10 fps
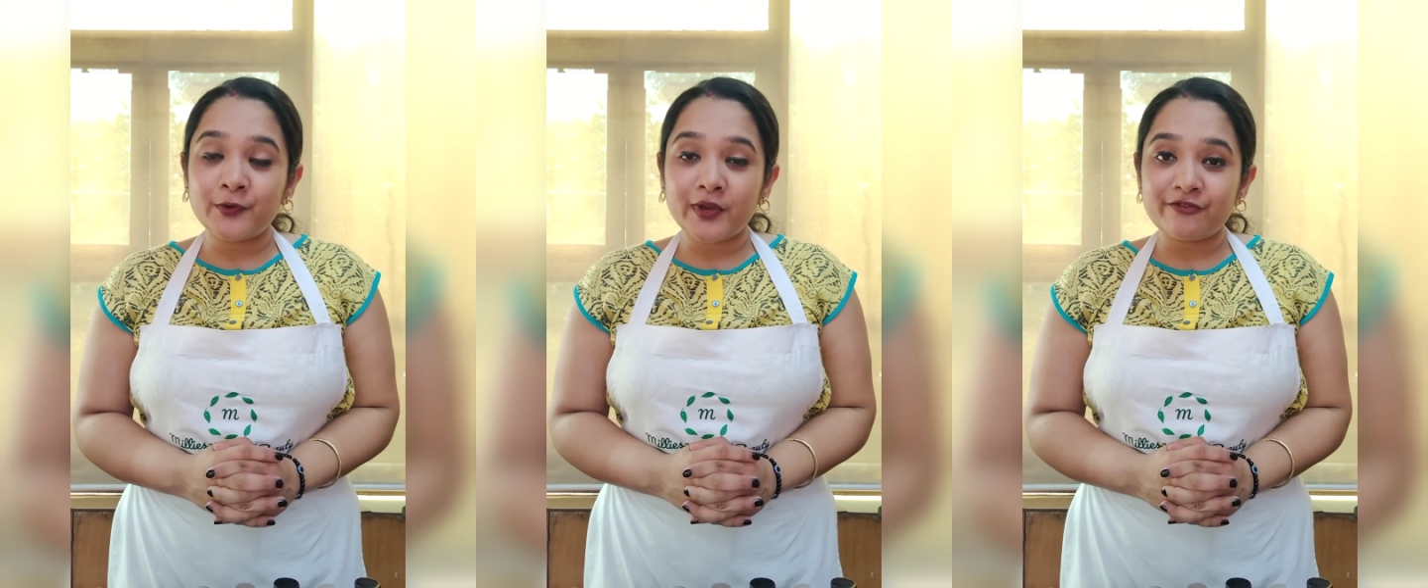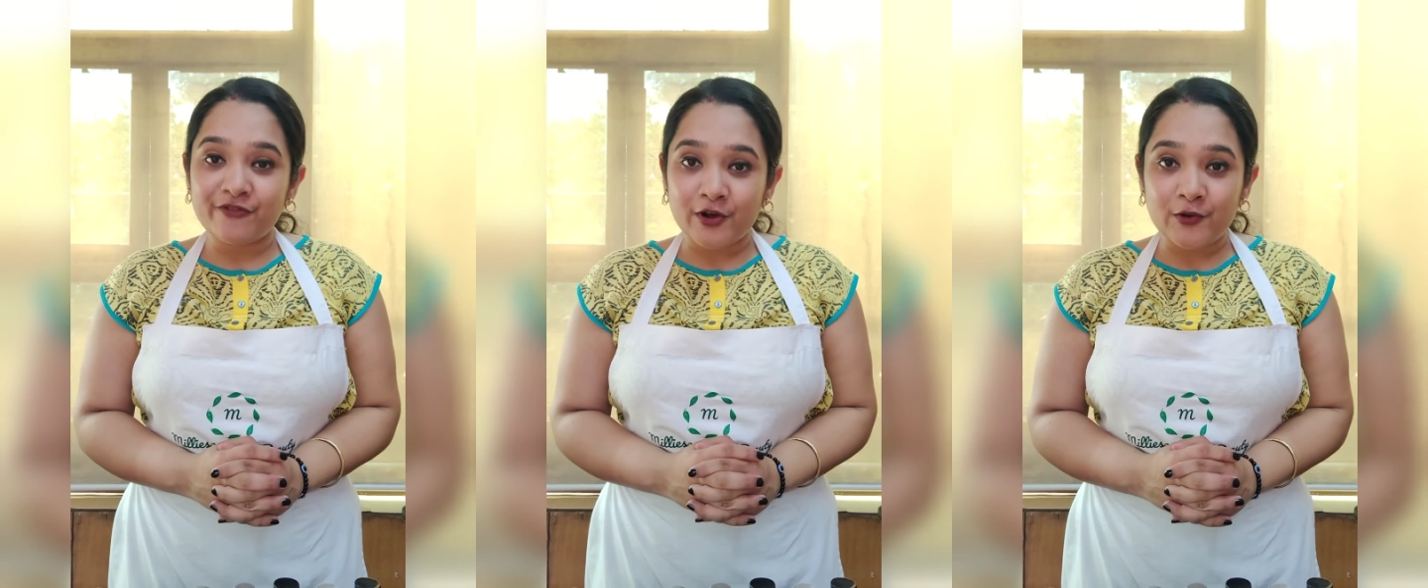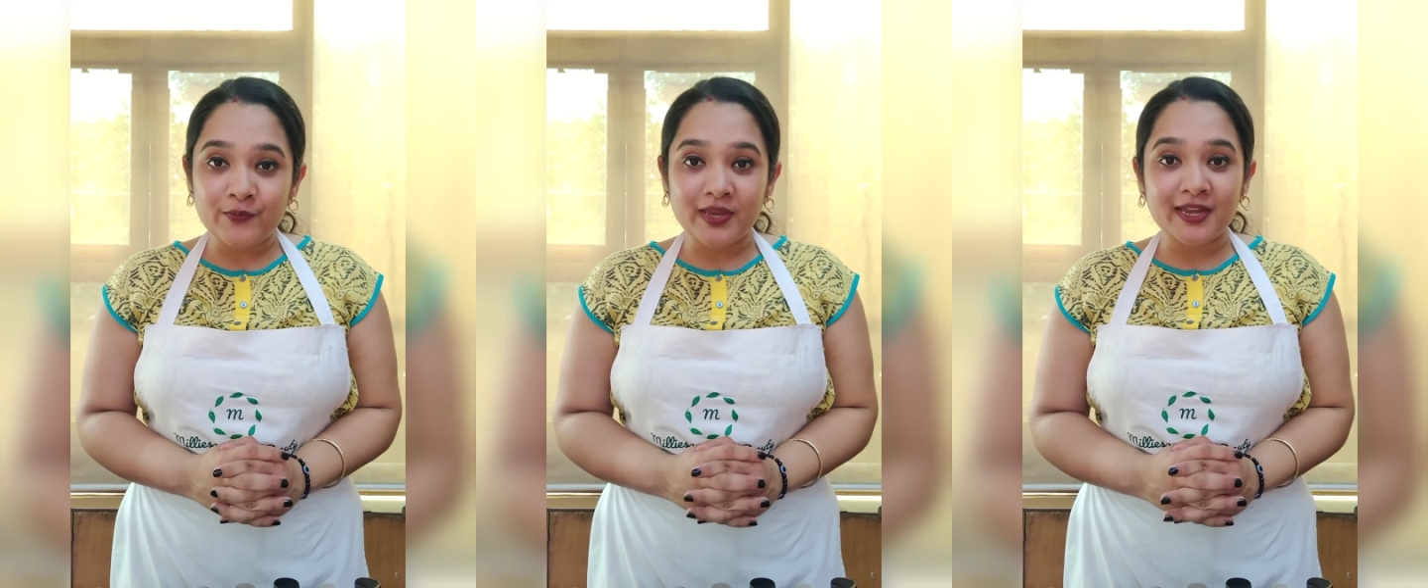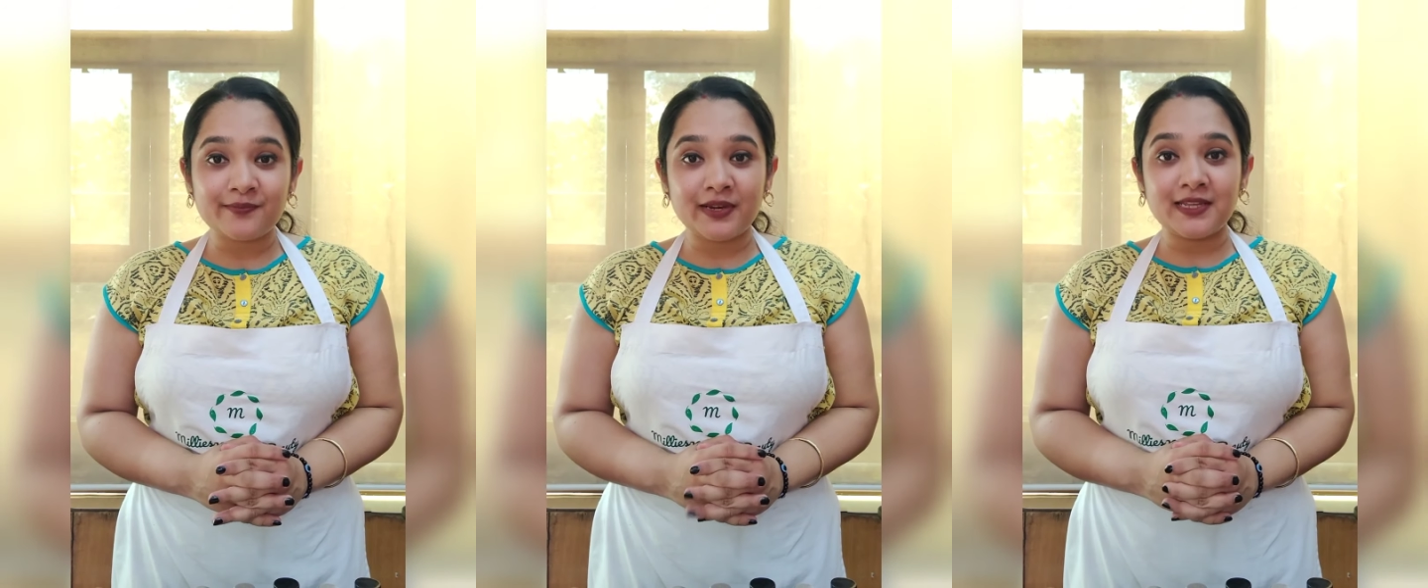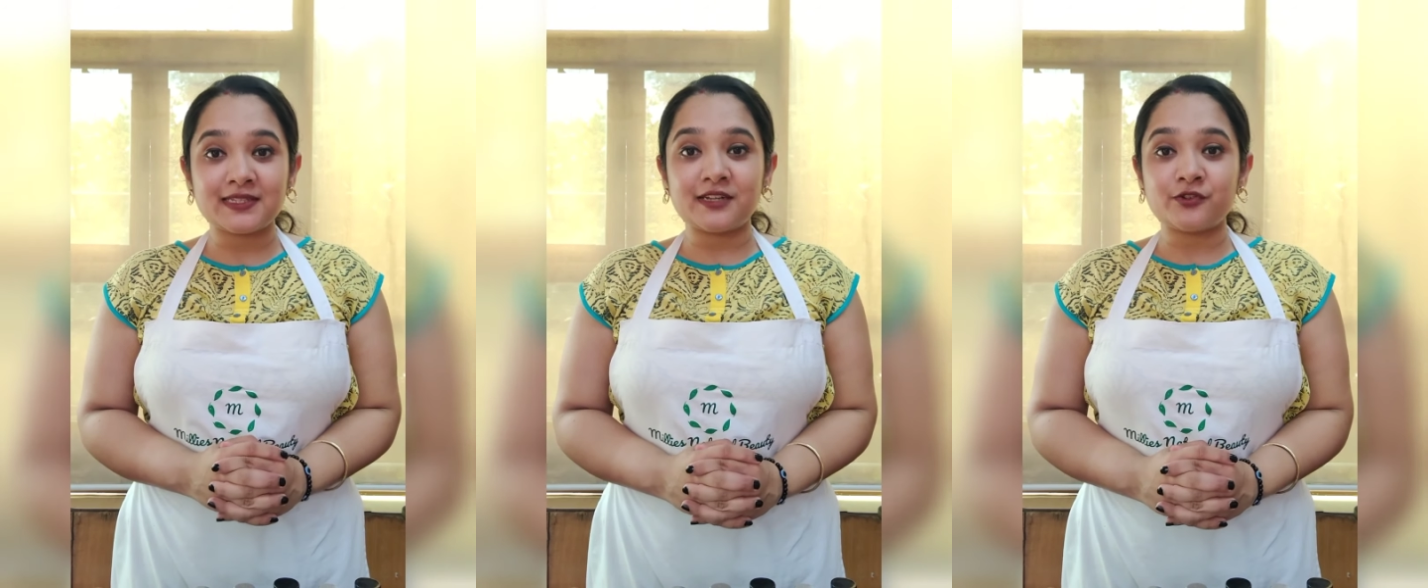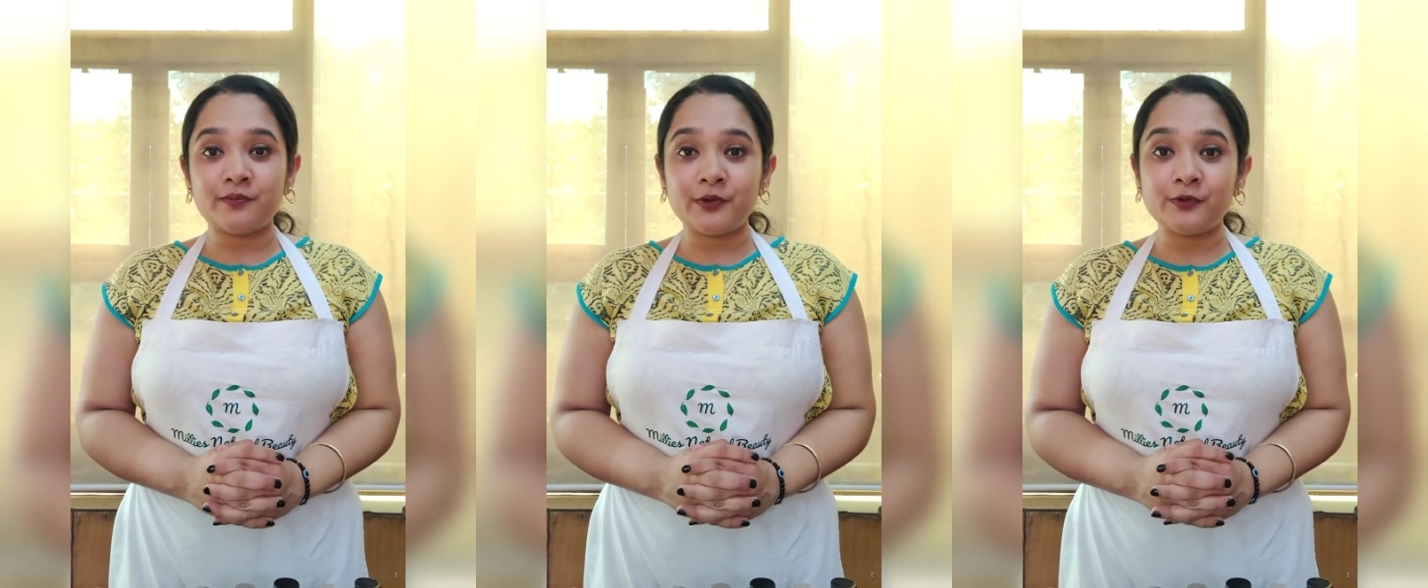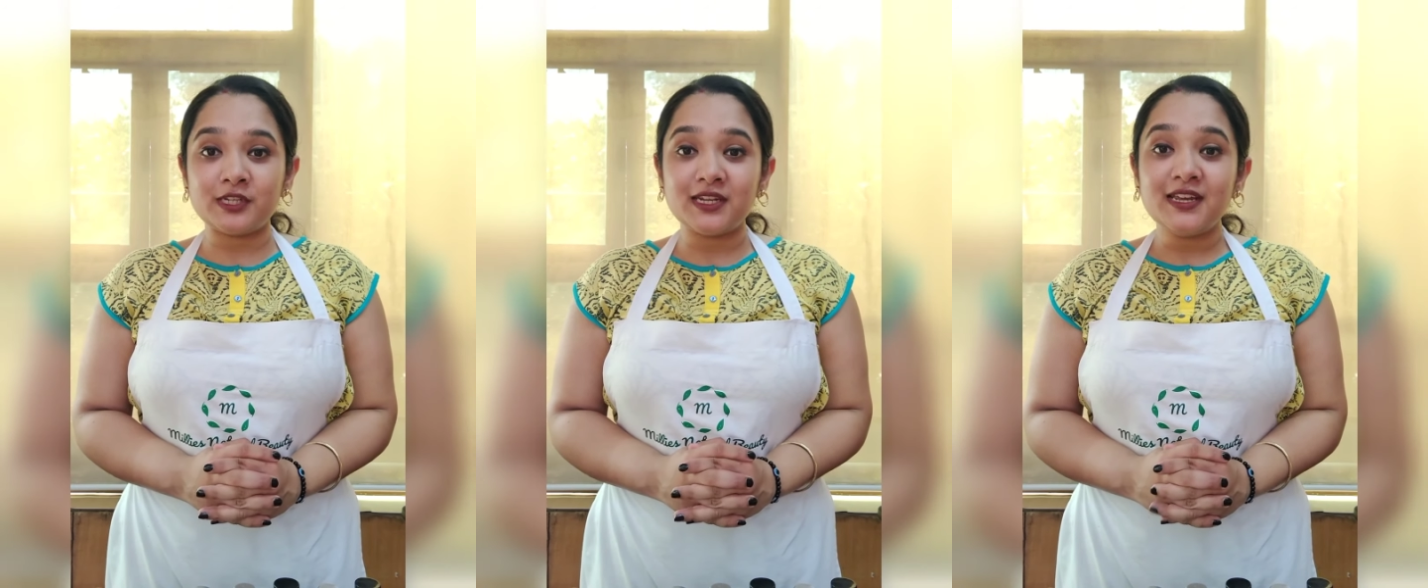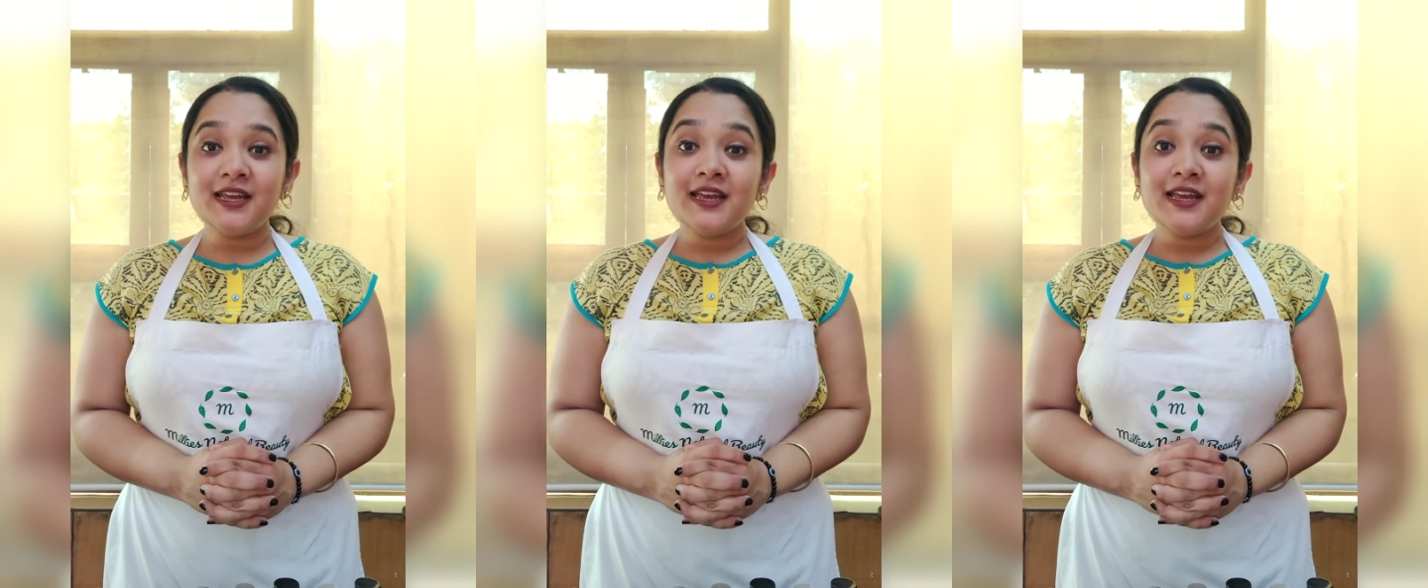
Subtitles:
You can follow me at Millies Natural Beauty